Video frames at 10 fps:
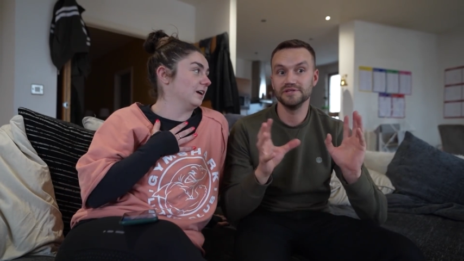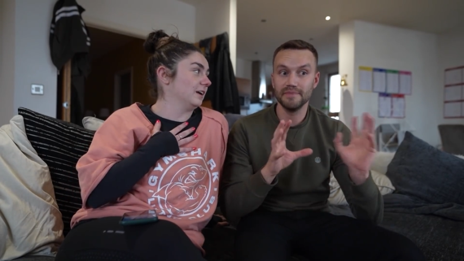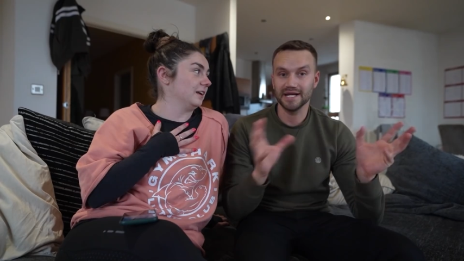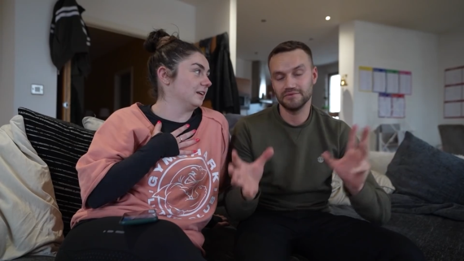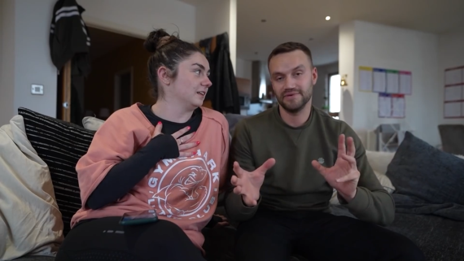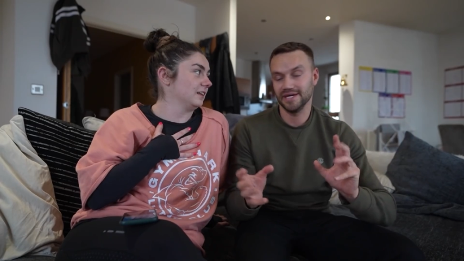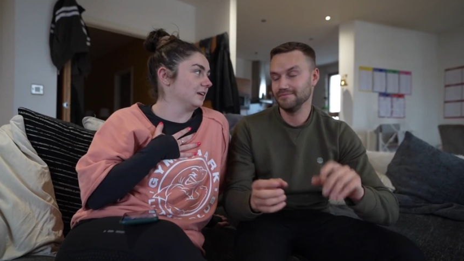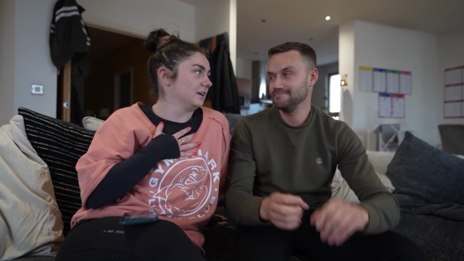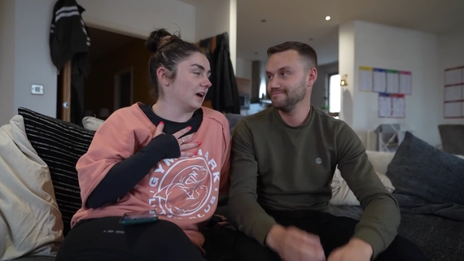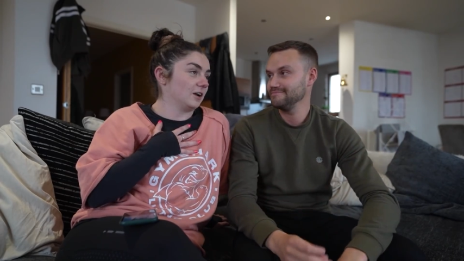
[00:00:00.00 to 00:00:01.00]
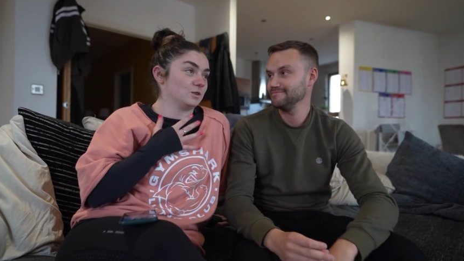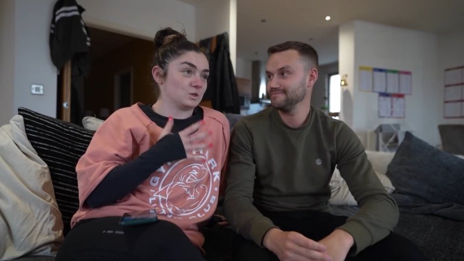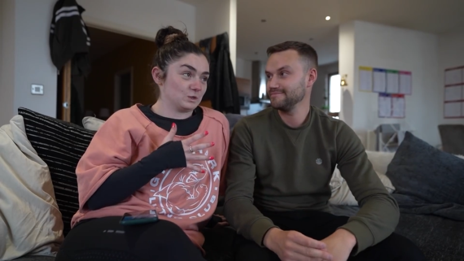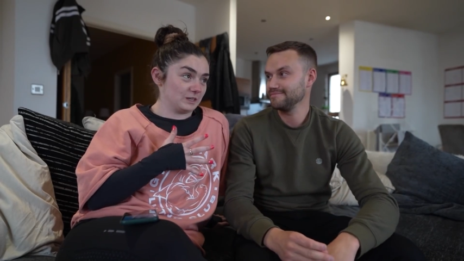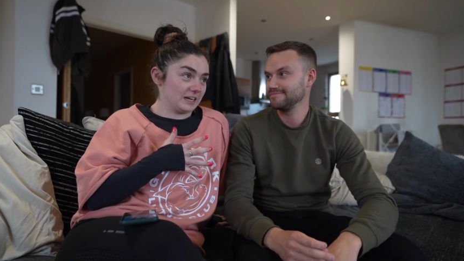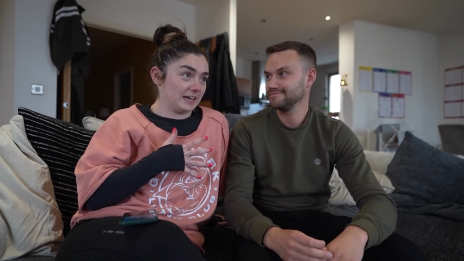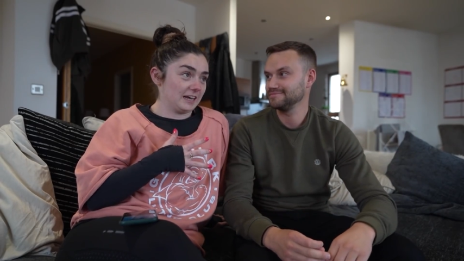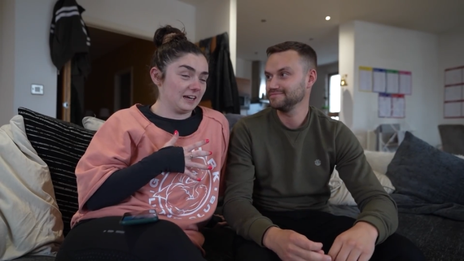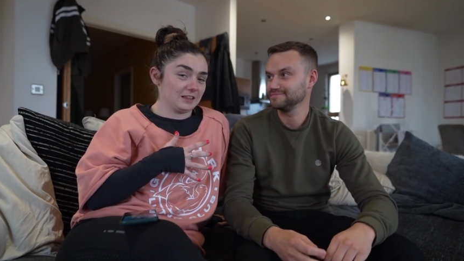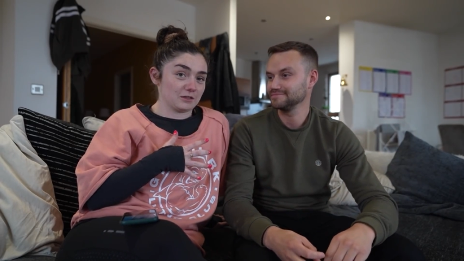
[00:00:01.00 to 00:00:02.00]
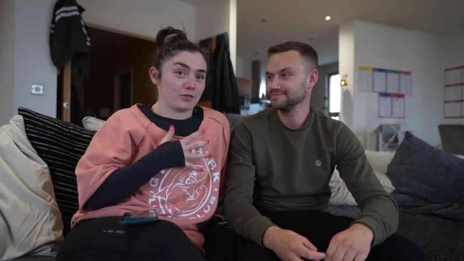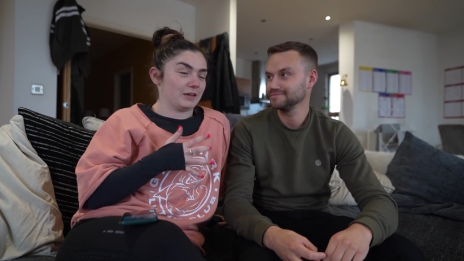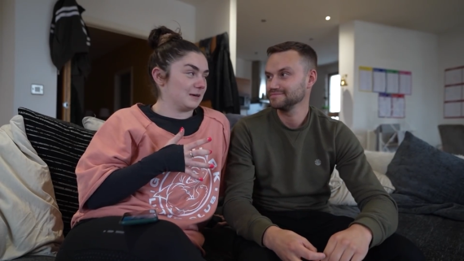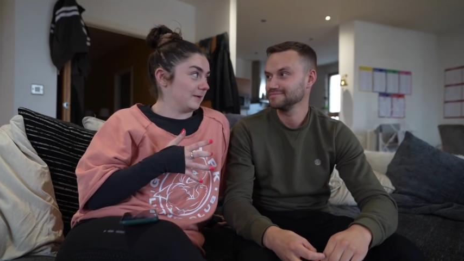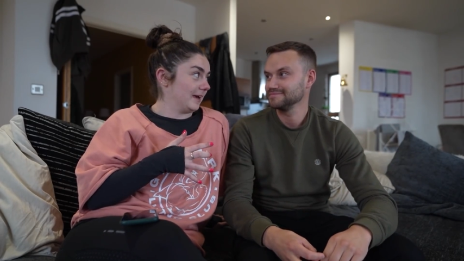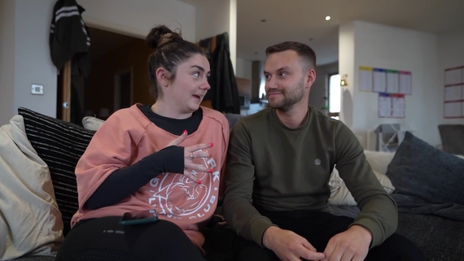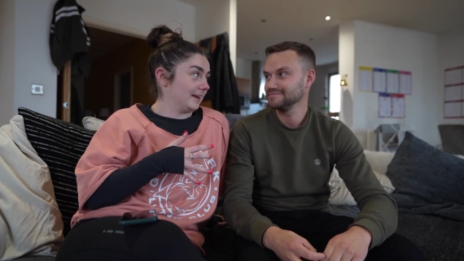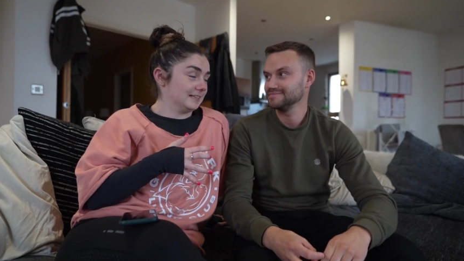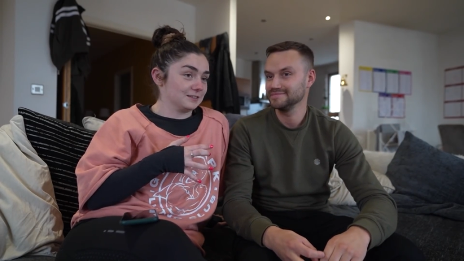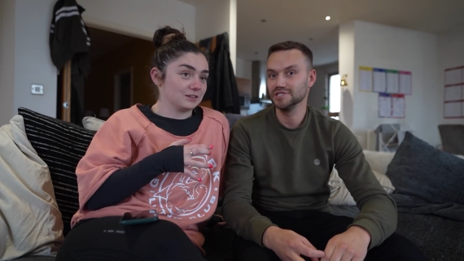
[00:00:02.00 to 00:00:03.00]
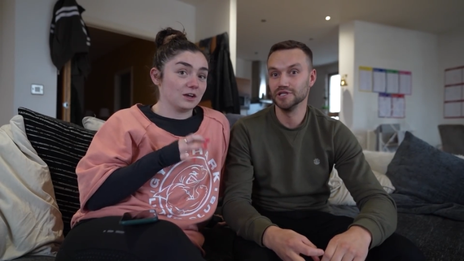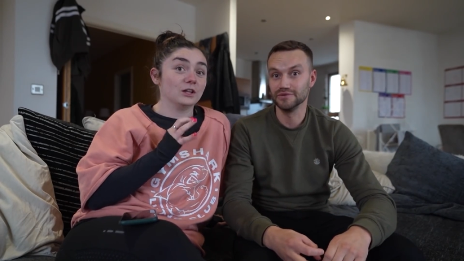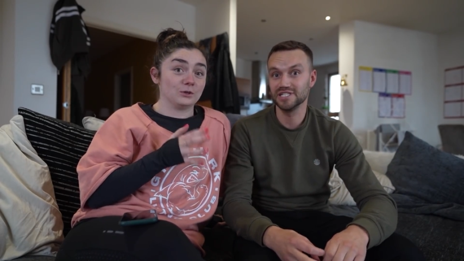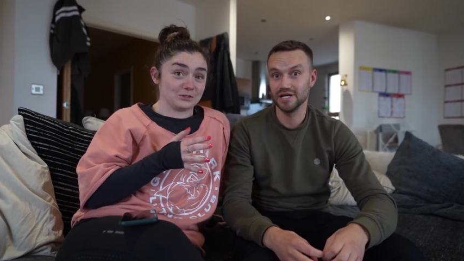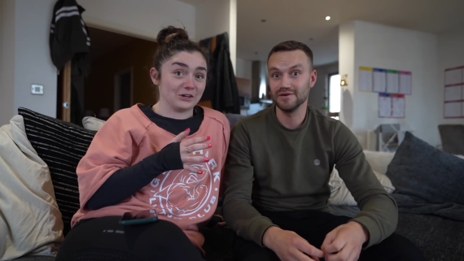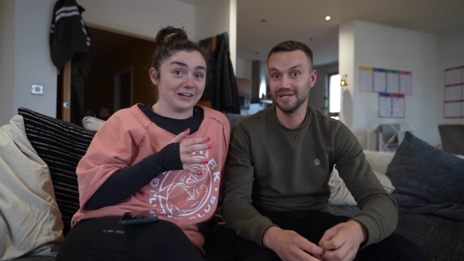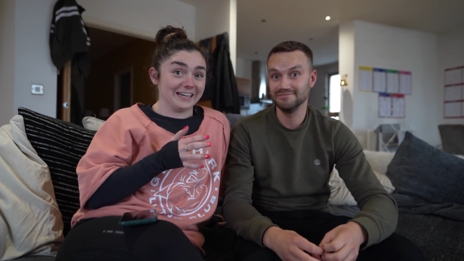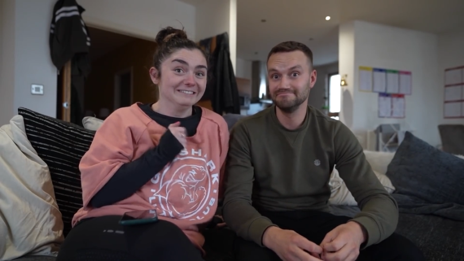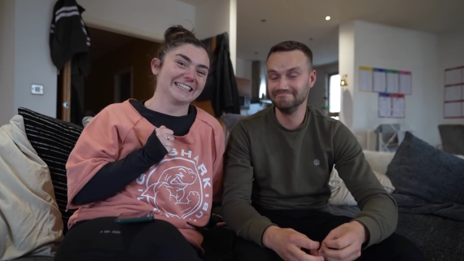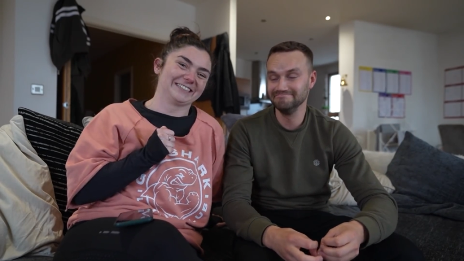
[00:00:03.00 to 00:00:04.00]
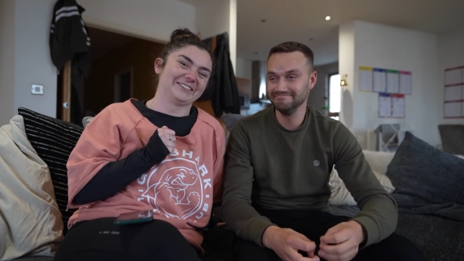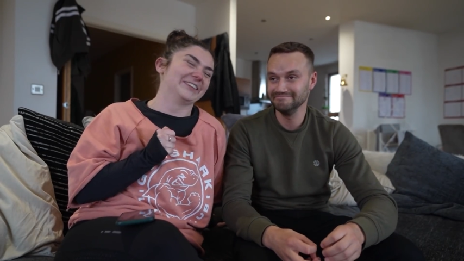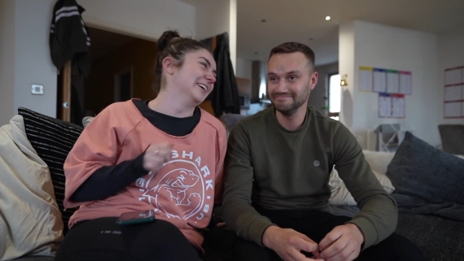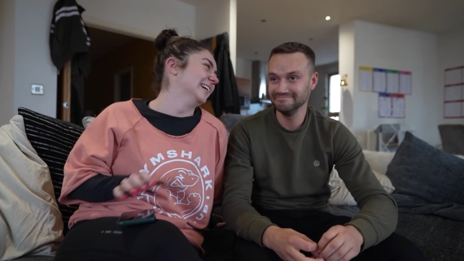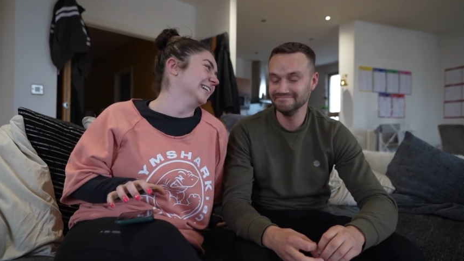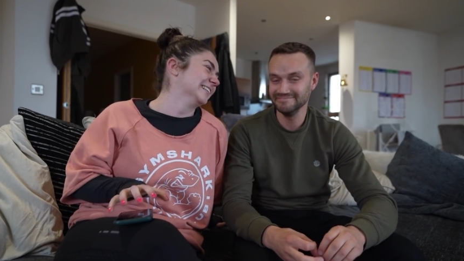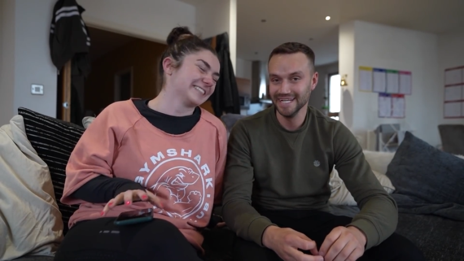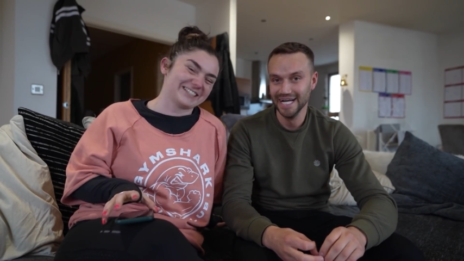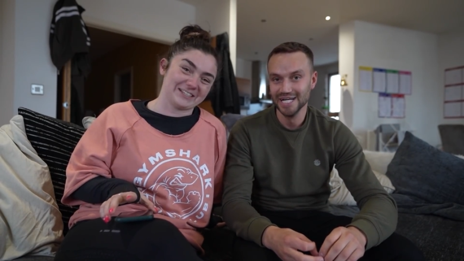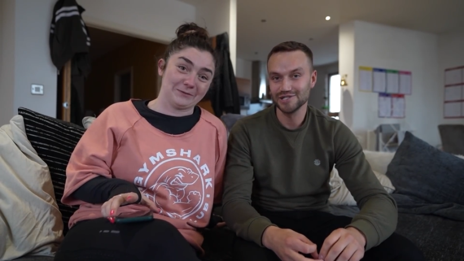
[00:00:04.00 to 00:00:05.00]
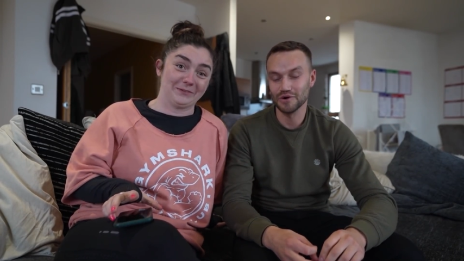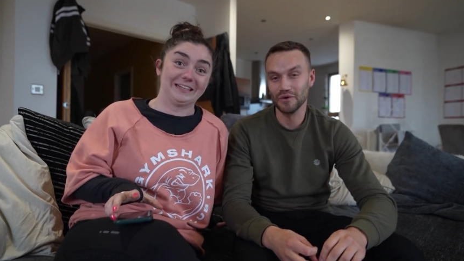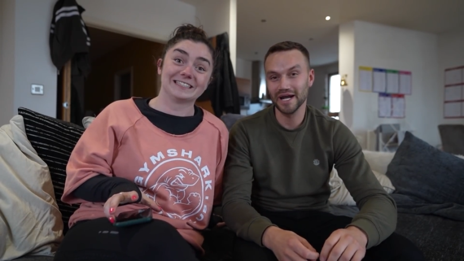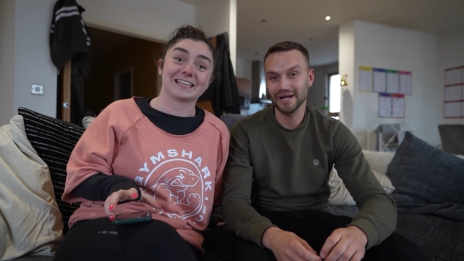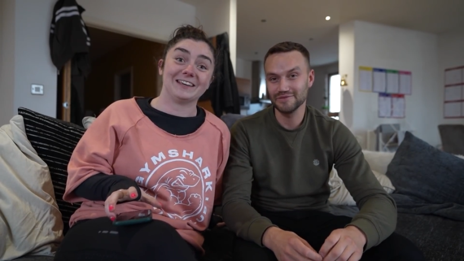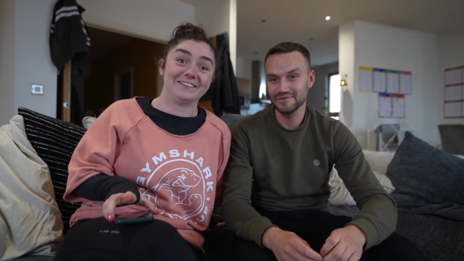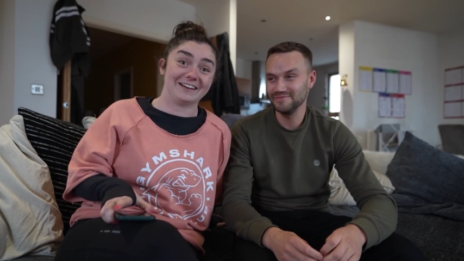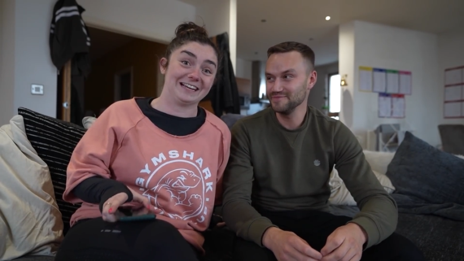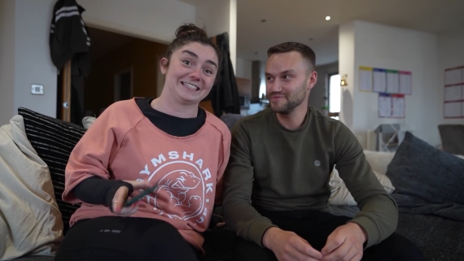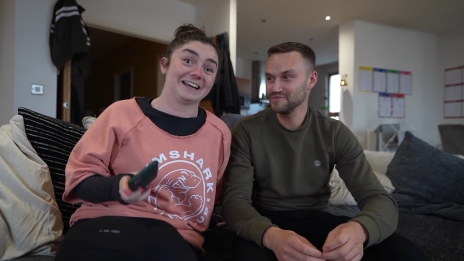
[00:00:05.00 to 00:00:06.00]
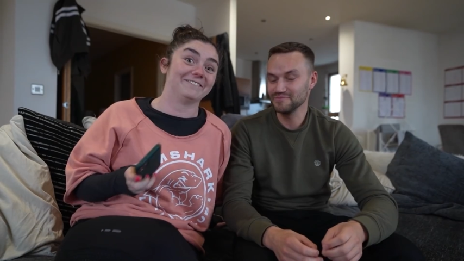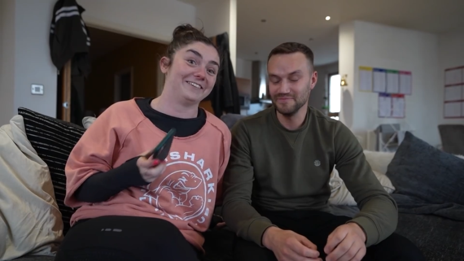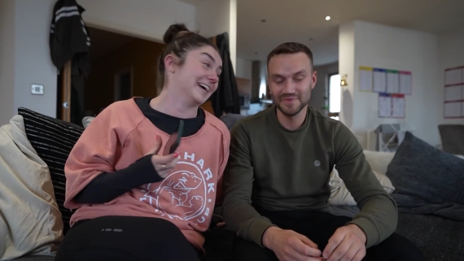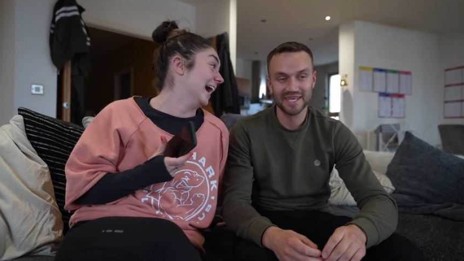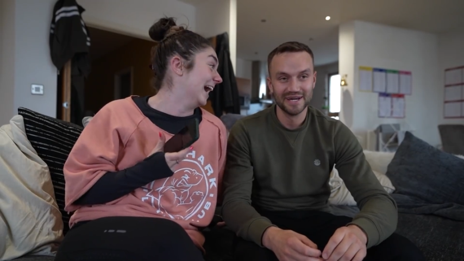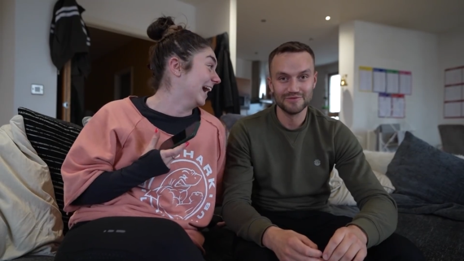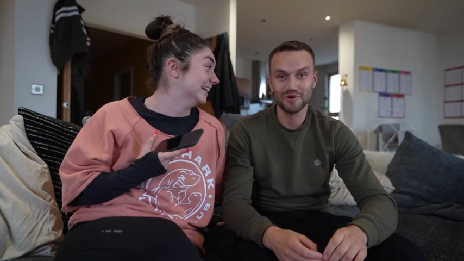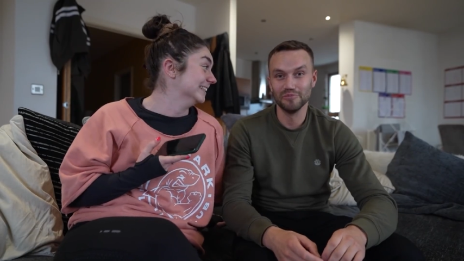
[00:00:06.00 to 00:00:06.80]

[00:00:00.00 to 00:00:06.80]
Speaker 1: make a theme.
Speaker 2: And on Sunday, the theme is
Speaker 1: Luke Stoney. So please keep your eyes out for that. We're all